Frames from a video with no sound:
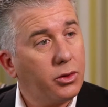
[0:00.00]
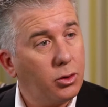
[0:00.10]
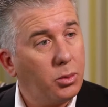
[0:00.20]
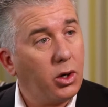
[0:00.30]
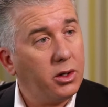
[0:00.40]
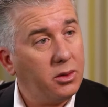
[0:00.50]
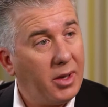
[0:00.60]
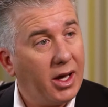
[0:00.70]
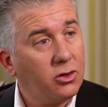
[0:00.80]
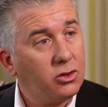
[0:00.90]
third-party
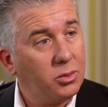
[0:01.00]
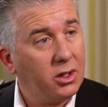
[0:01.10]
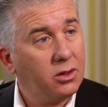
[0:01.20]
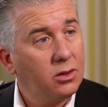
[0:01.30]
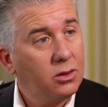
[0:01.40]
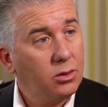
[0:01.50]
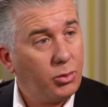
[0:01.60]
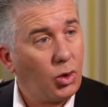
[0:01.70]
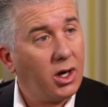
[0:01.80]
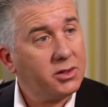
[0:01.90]
management
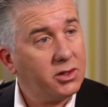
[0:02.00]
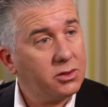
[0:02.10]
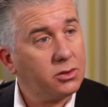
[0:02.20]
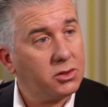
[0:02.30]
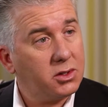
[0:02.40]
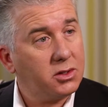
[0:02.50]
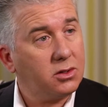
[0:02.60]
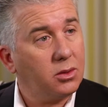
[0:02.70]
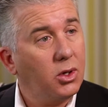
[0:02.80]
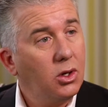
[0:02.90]
process or
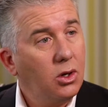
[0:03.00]
system,